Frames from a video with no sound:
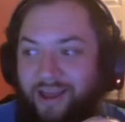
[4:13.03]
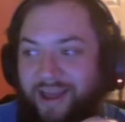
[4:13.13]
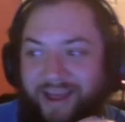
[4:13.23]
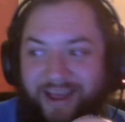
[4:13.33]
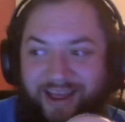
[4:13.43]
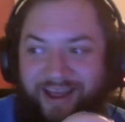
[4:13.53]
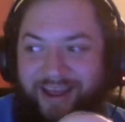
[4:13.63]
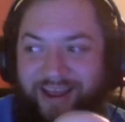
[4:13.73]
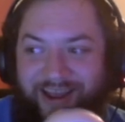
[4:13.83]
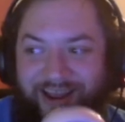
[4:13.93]
Uh,
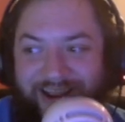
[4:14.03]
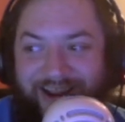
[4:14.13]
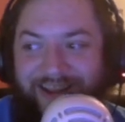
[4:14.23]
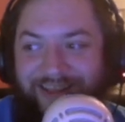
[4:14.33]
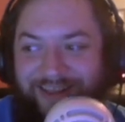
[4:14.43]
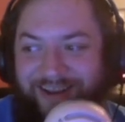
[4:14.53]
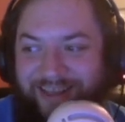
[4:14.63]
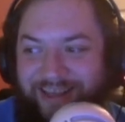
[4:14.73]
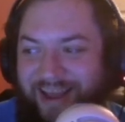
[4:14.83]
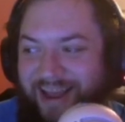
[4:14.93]
hey, look
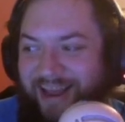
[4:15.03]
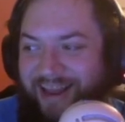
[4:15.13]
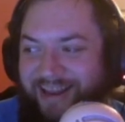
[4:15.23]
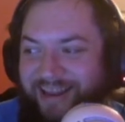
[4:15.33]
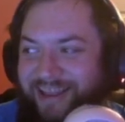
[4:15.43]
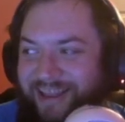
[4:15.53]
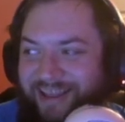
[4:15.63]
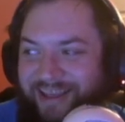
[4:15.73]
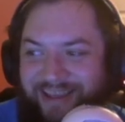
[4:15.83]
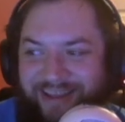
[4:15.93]
at that.
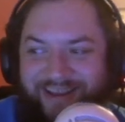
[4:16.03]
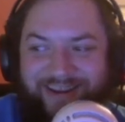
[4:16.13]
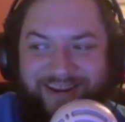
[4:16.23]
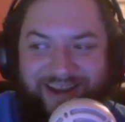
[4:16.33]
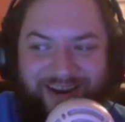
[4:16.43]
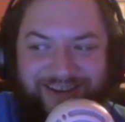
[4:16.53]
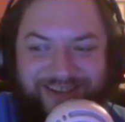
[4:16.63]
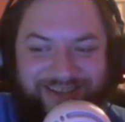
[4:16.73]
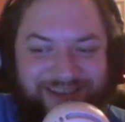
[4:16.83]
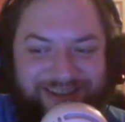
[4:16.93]
Now I
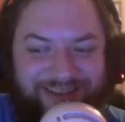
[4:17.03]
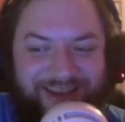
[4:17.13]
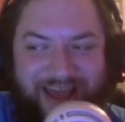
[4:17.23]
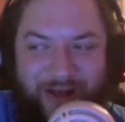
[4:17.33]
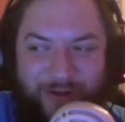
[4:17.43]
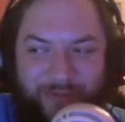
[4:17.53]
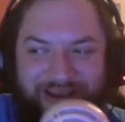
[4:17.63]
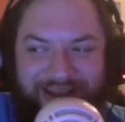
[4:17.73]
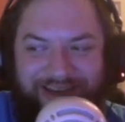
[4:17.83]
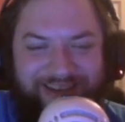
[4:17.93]
just need the
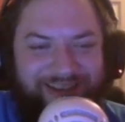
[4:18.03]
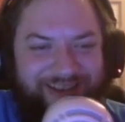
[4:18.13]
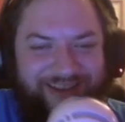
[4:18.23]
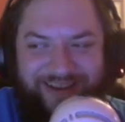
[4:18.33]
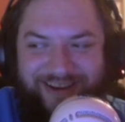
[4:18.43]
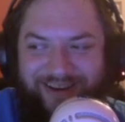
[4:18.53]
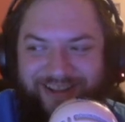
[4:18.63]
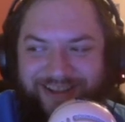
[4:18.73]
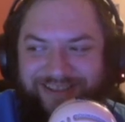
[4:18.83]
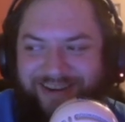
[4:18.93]
helmet.
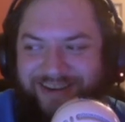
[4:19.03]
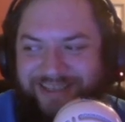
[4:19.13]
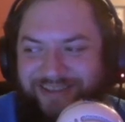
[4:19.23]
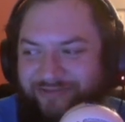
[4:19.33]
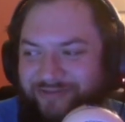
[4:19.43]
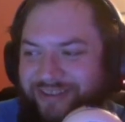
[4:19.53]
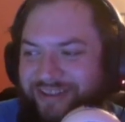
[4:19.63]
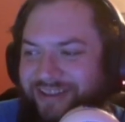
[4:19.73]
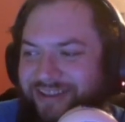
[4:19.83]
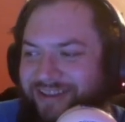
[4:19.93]
Oh, that's awesome.
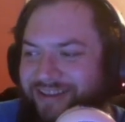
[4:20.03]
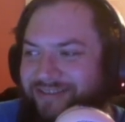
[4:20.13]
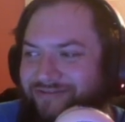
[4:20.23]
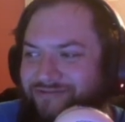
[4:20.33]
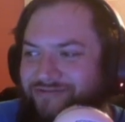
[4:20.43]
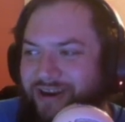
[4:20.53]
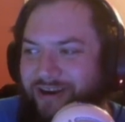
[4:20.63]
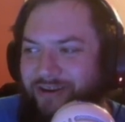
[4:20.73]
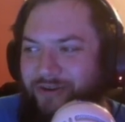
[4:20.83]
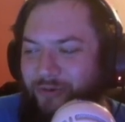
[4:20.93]

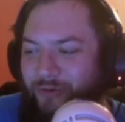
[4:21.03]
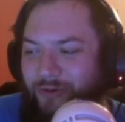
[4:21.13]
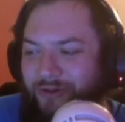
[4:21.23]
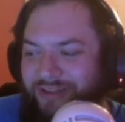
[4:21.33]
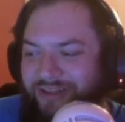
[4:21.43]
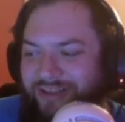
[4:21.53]
Very cool.